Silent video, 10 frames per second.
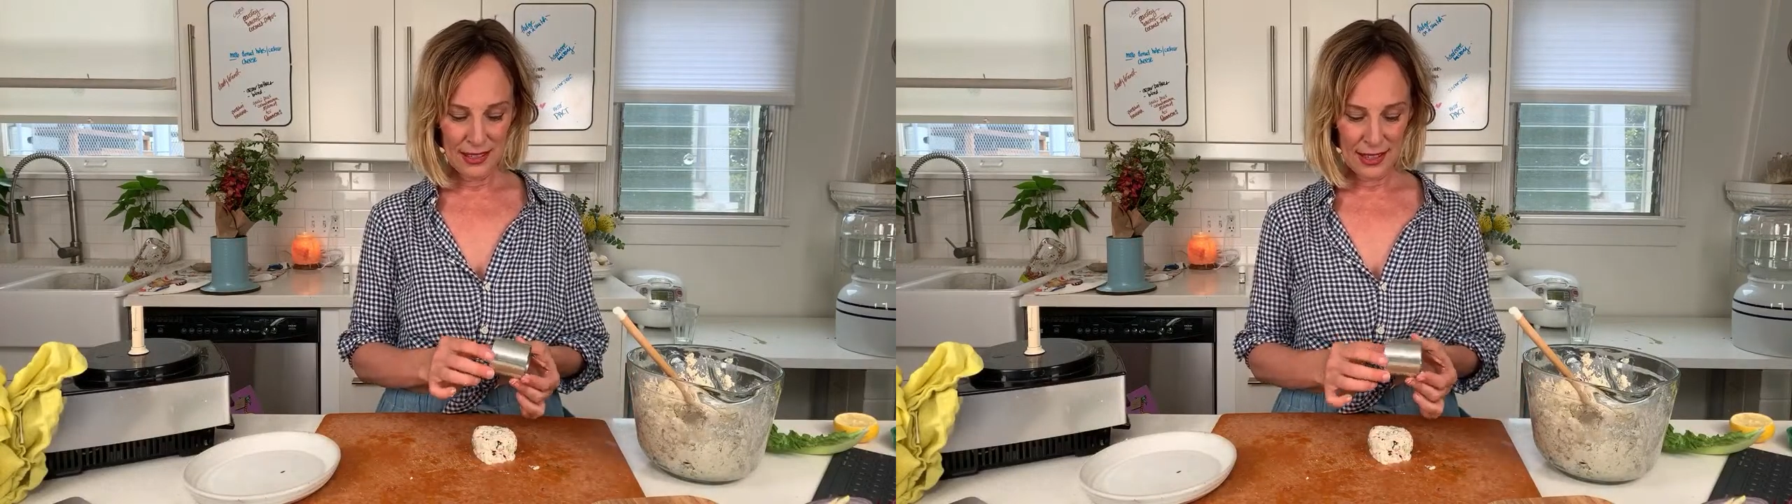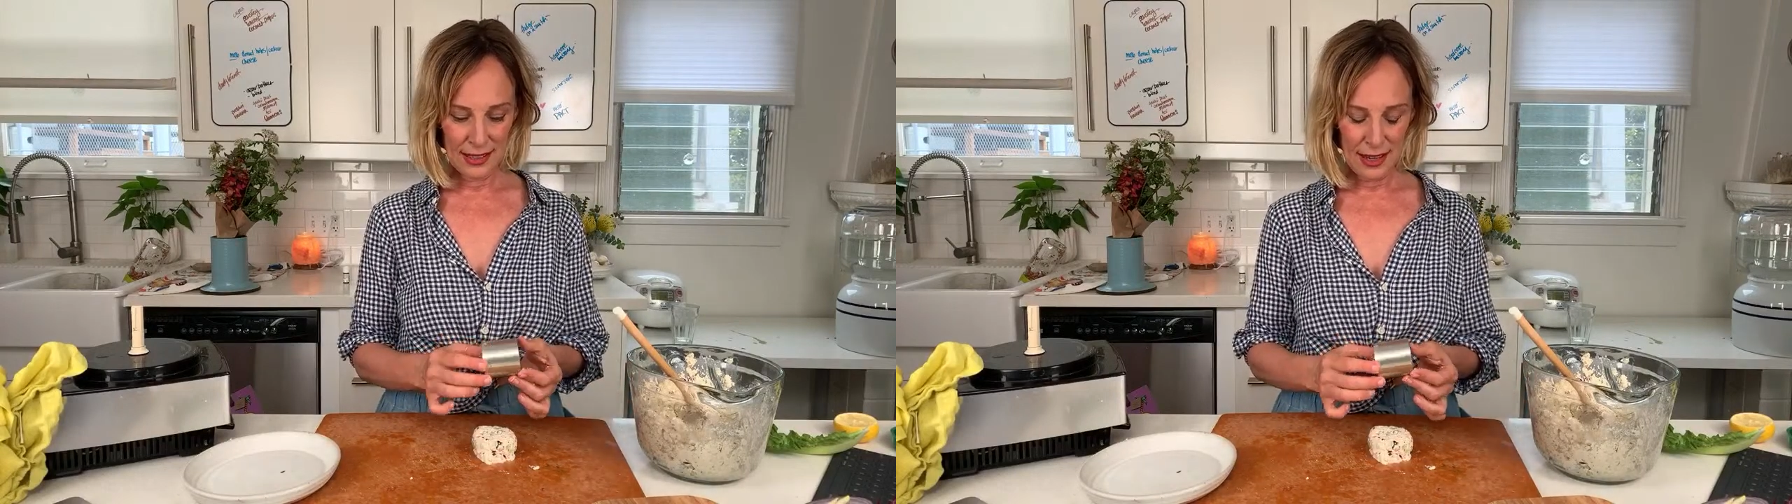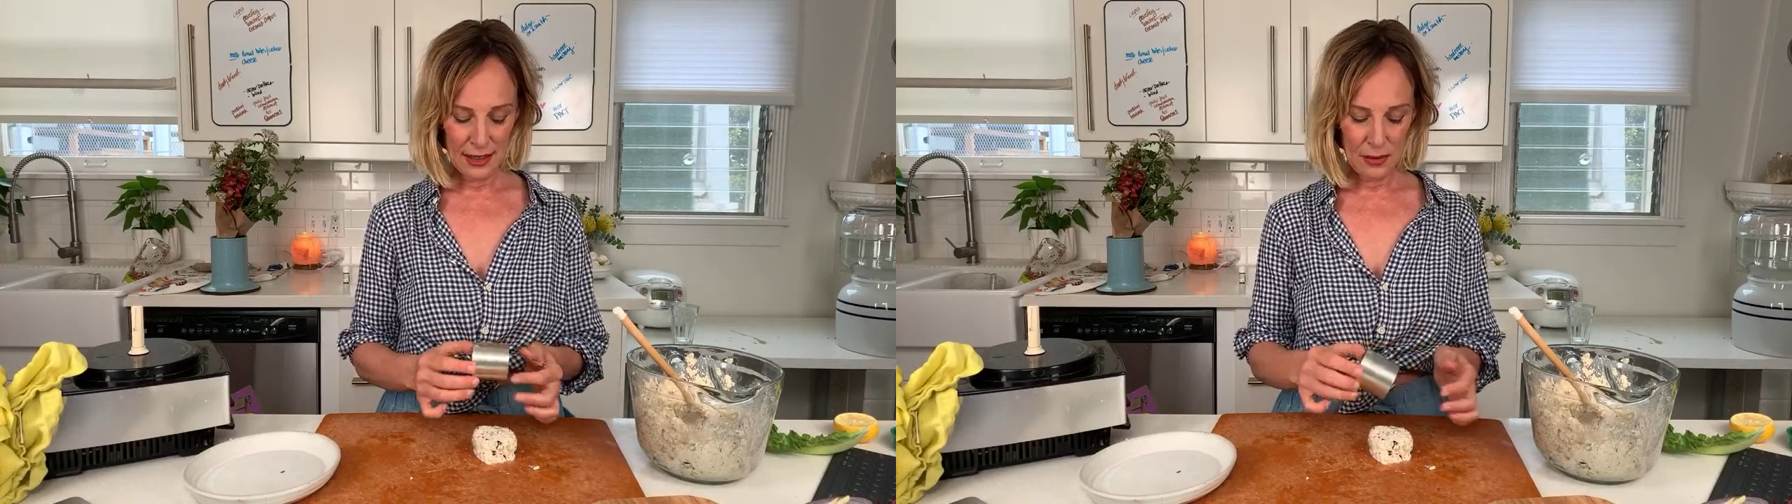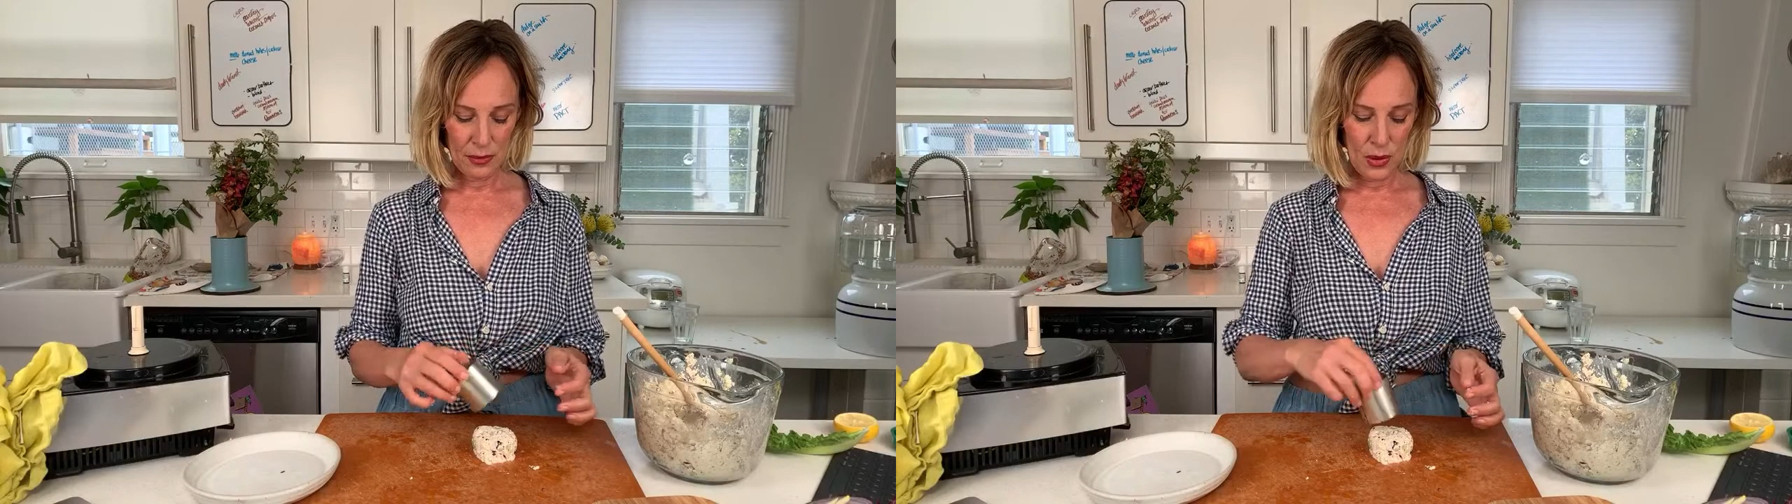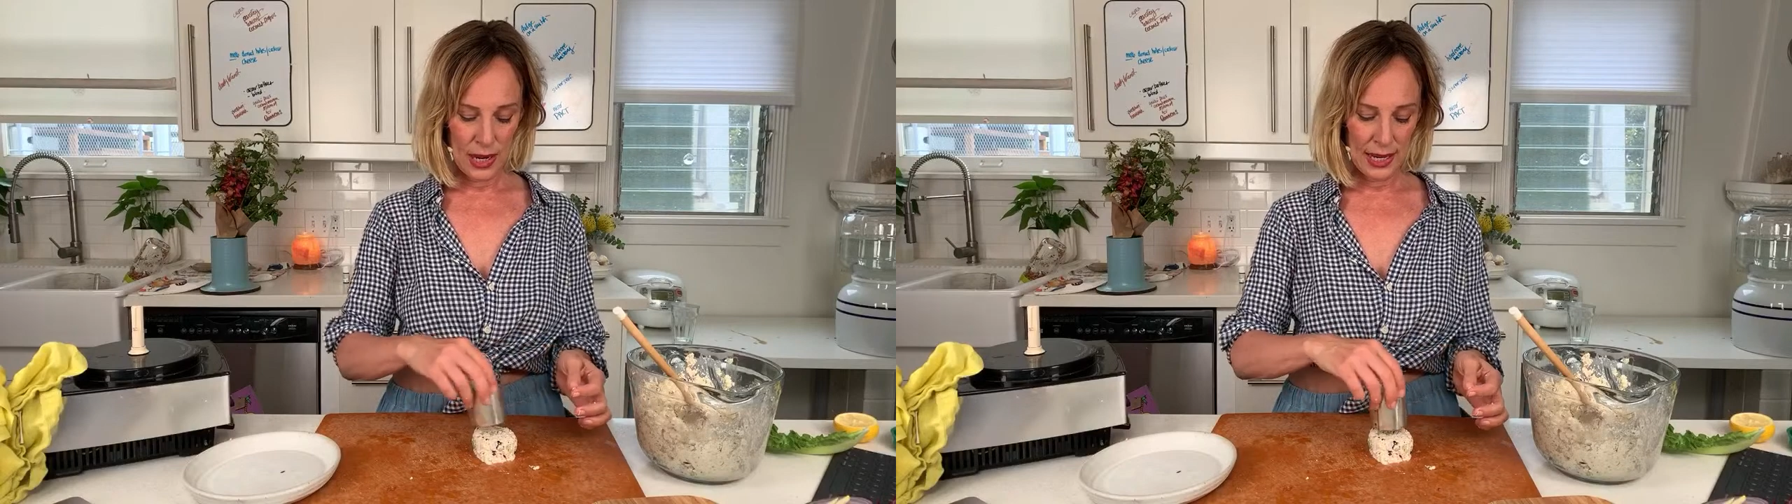That's not the
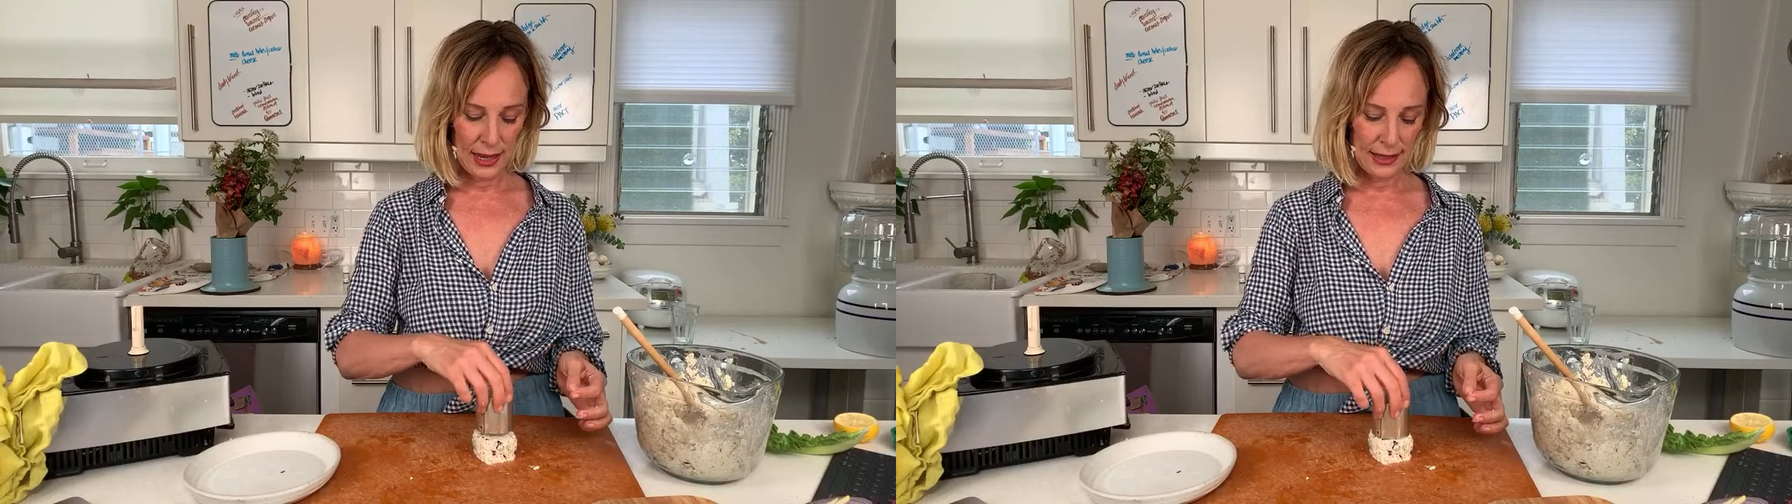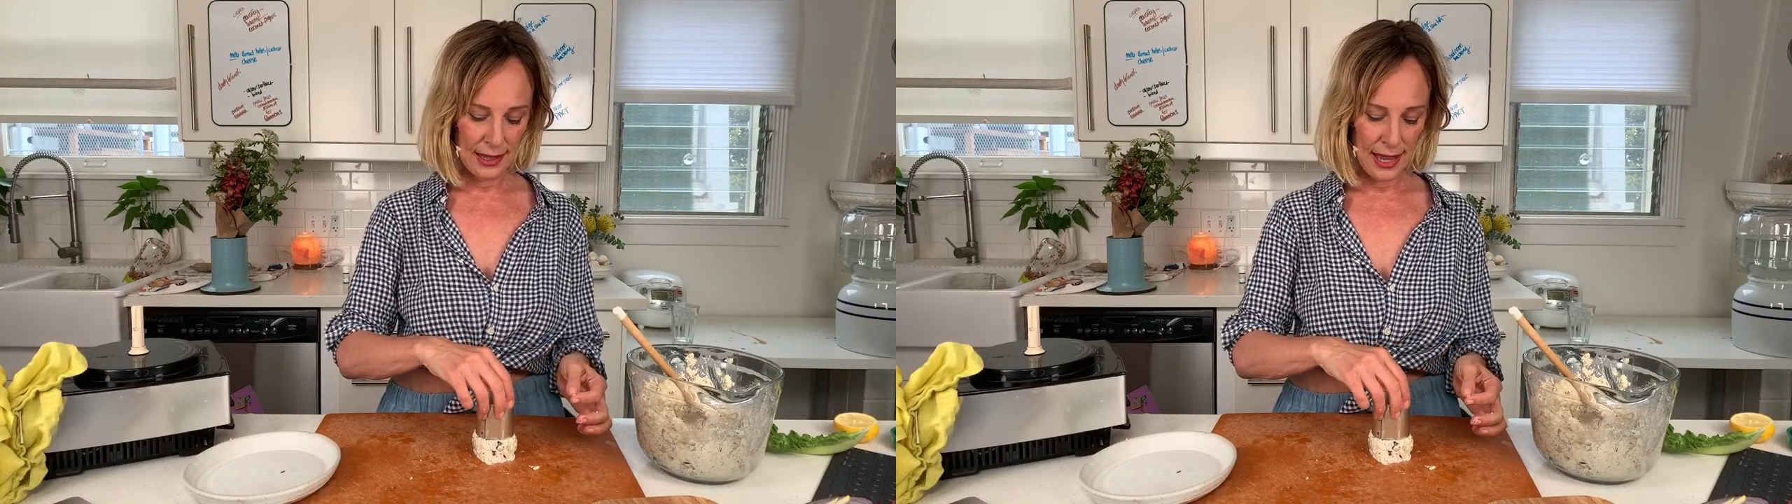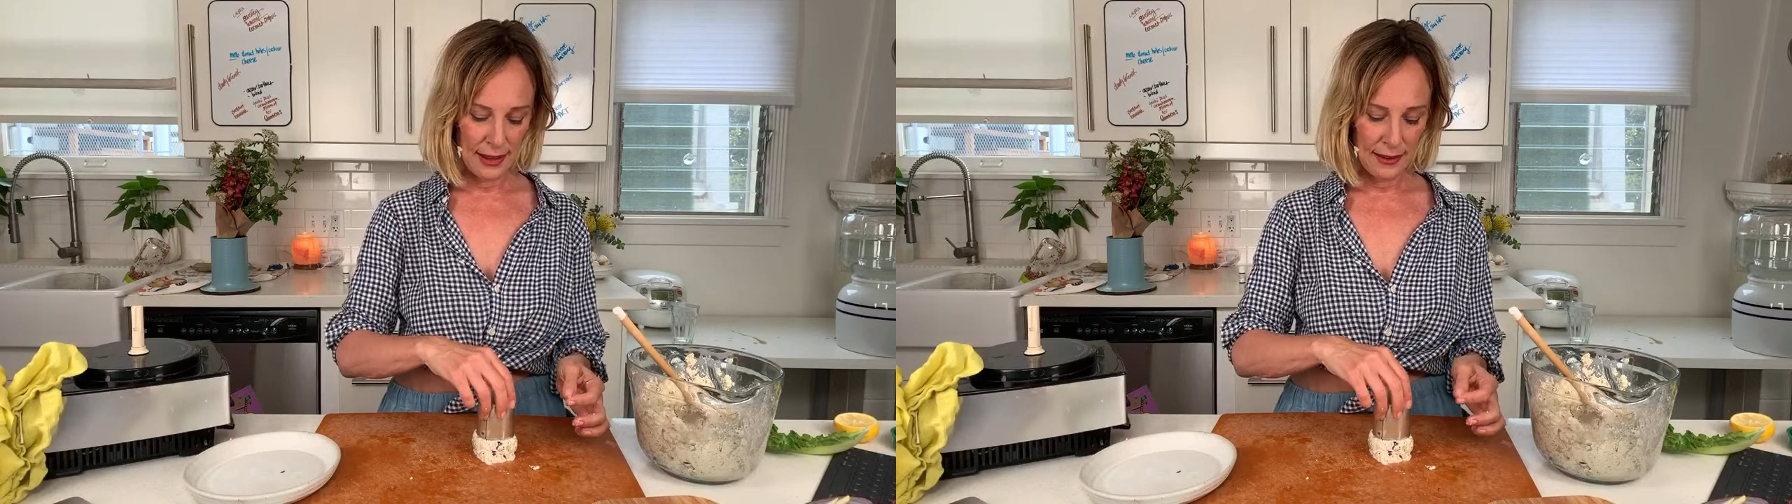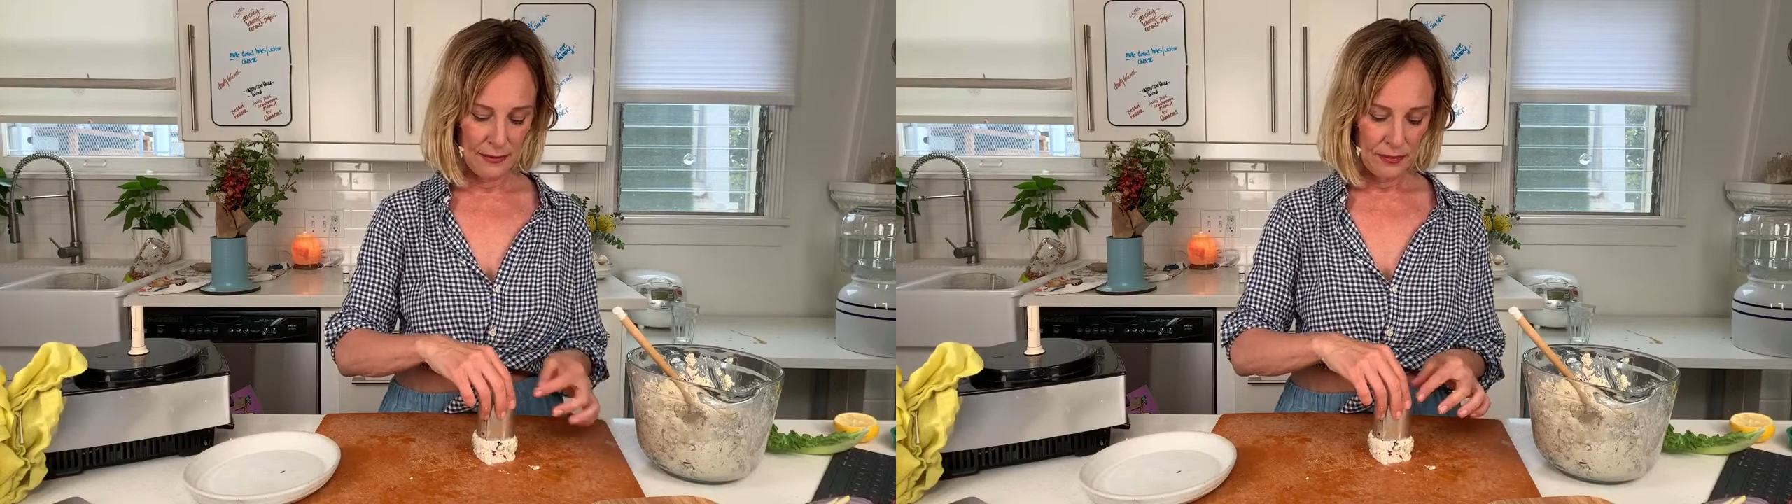point. It's like,